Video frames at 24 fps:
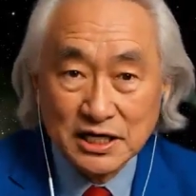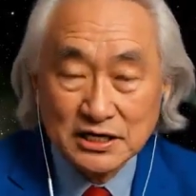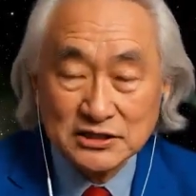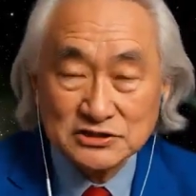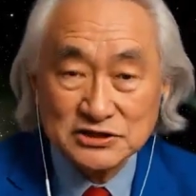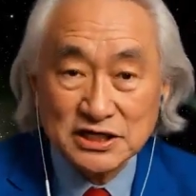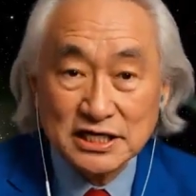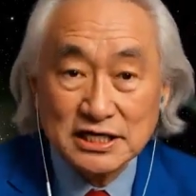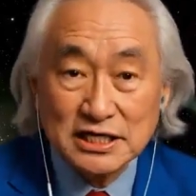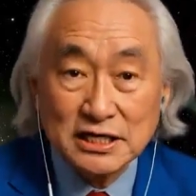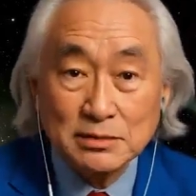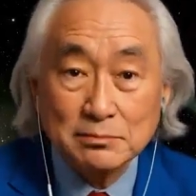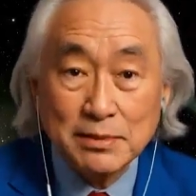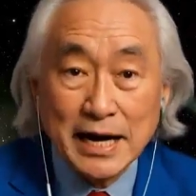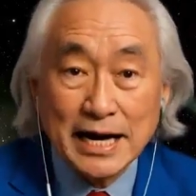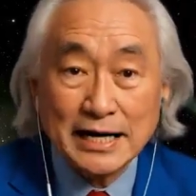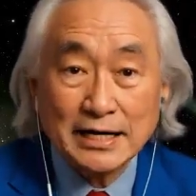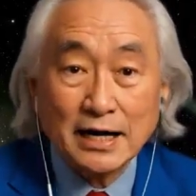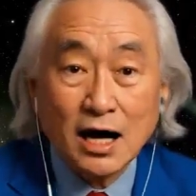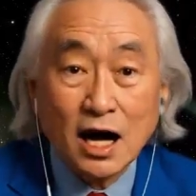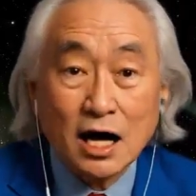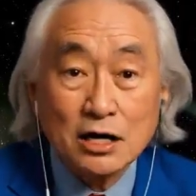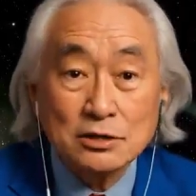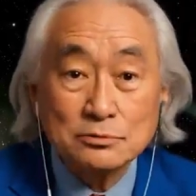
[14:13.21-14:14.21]
But
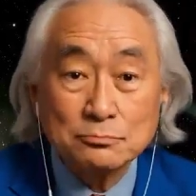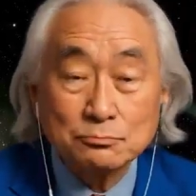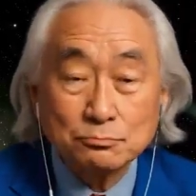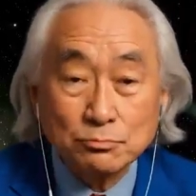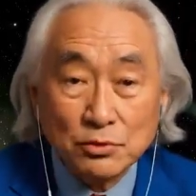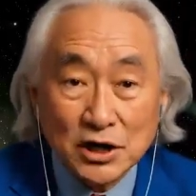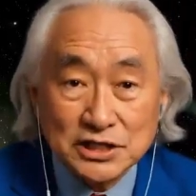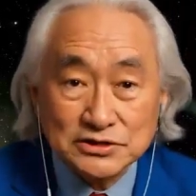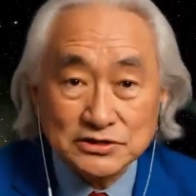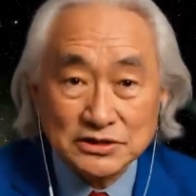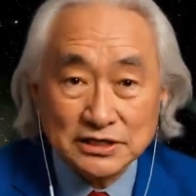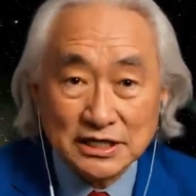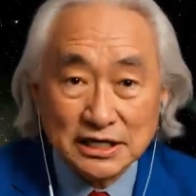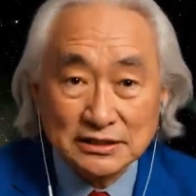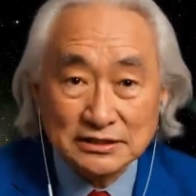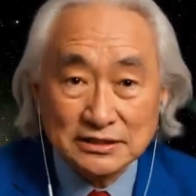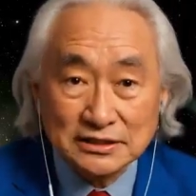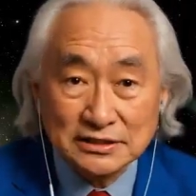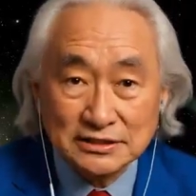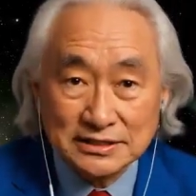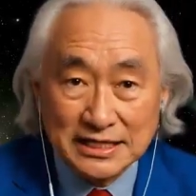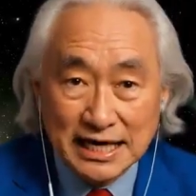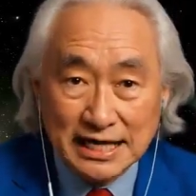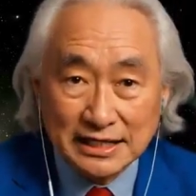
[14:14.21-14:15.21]
as we continued to
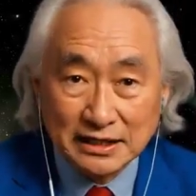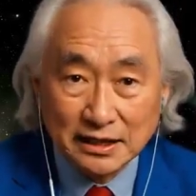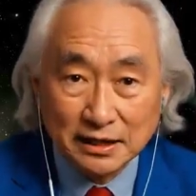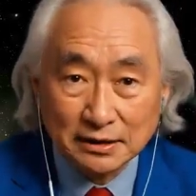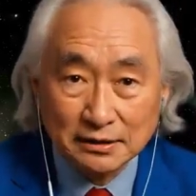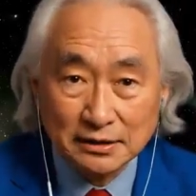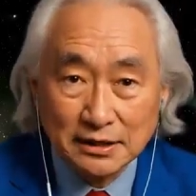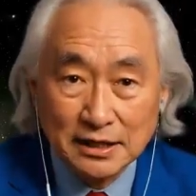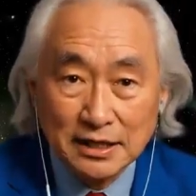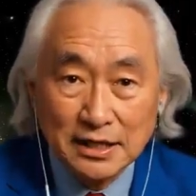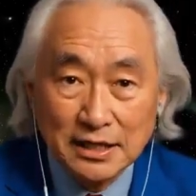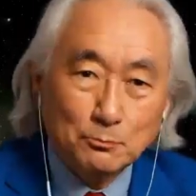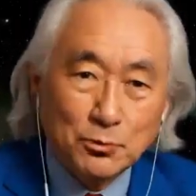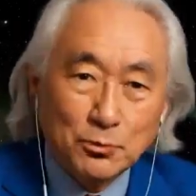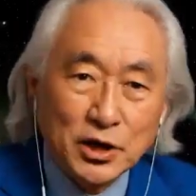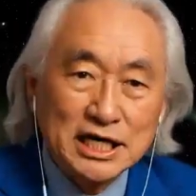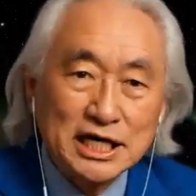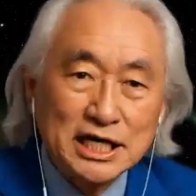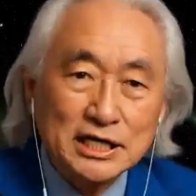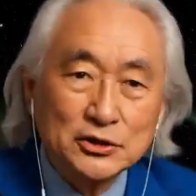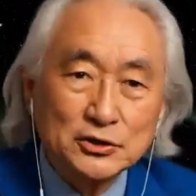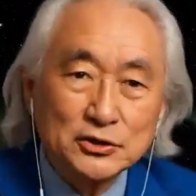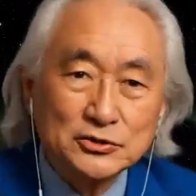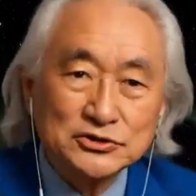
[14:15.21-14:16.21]
observe 3i
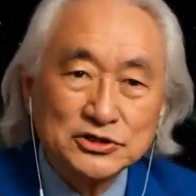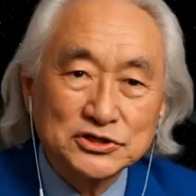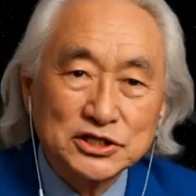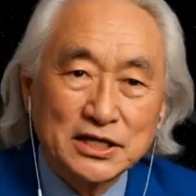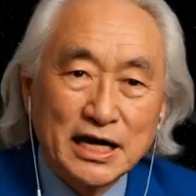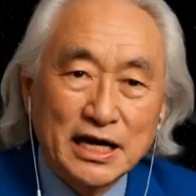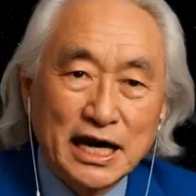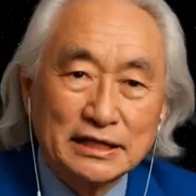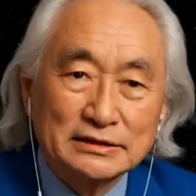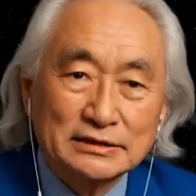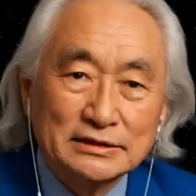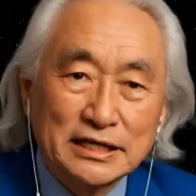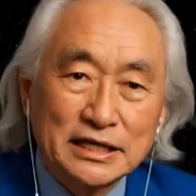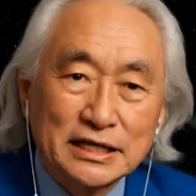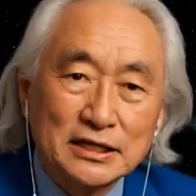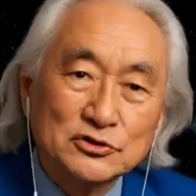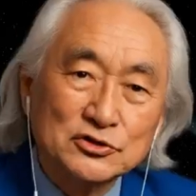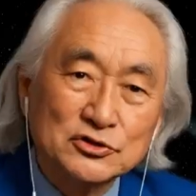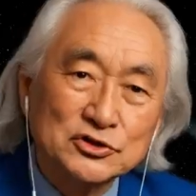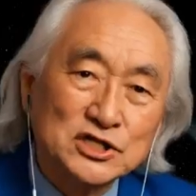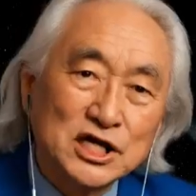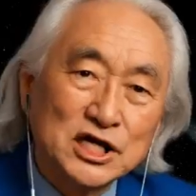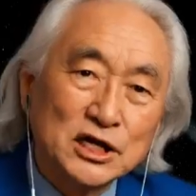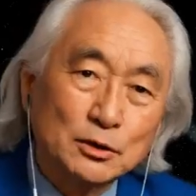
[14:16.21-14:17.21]
Atlas and we started pointing
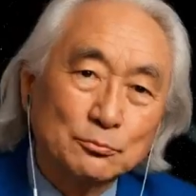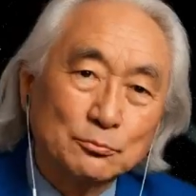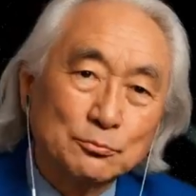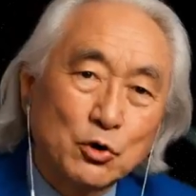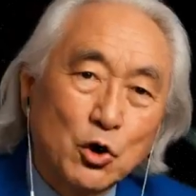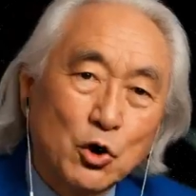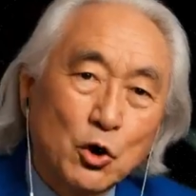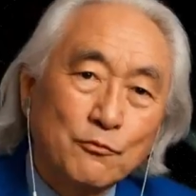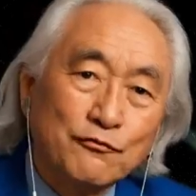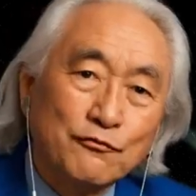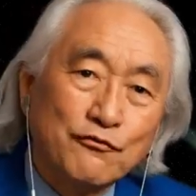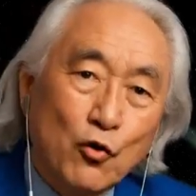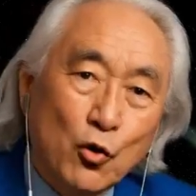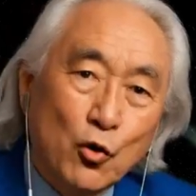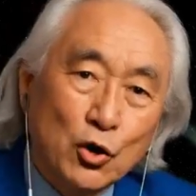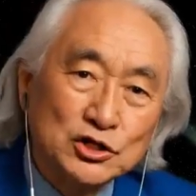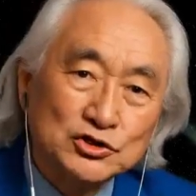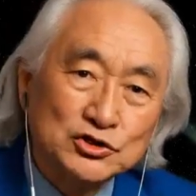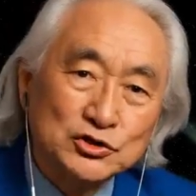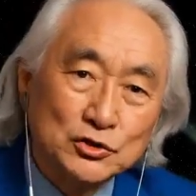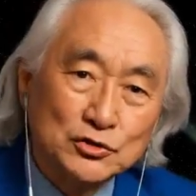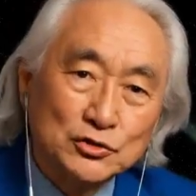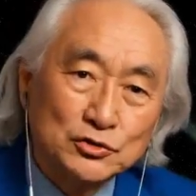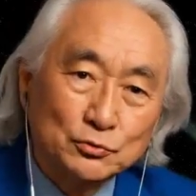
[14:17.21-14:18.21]
our most
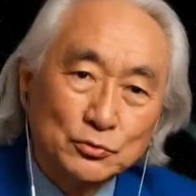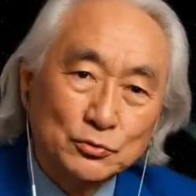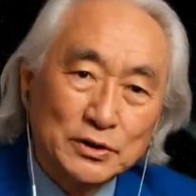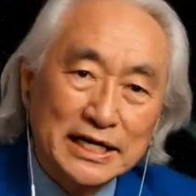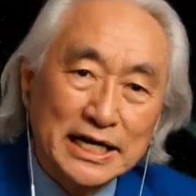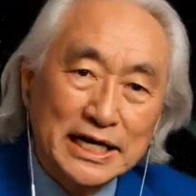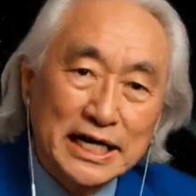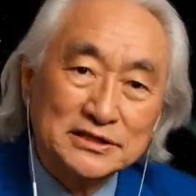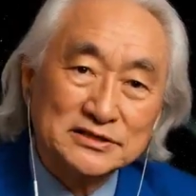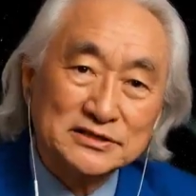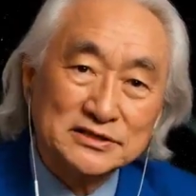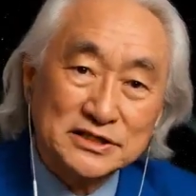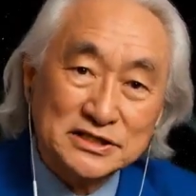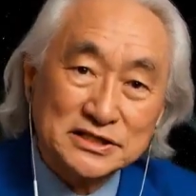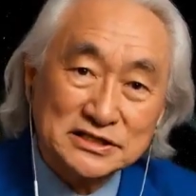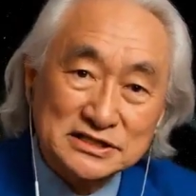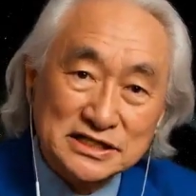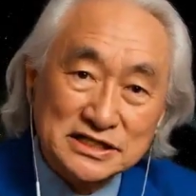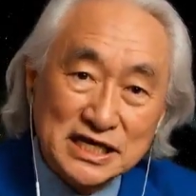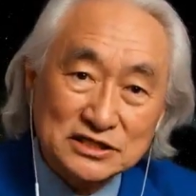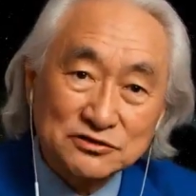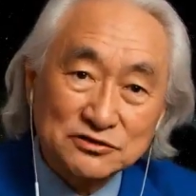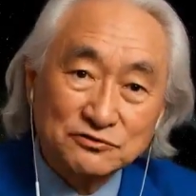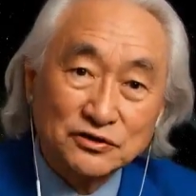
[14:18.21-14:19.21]
powerful telescopes
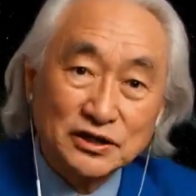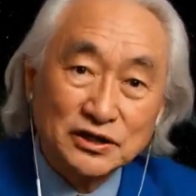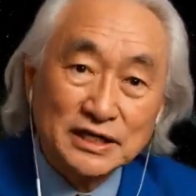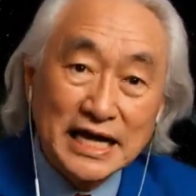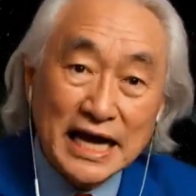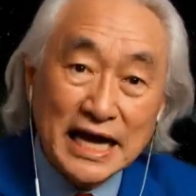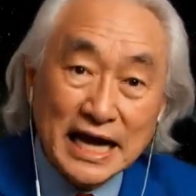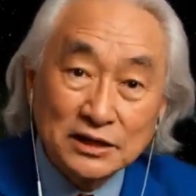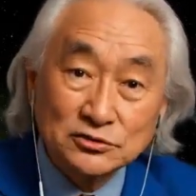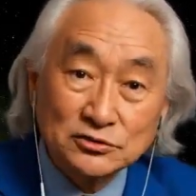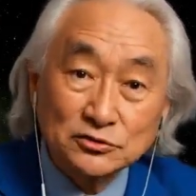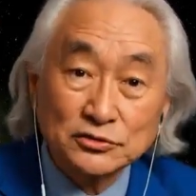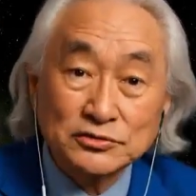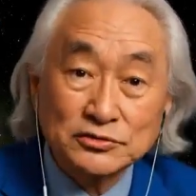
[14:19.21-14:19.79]
directly at it,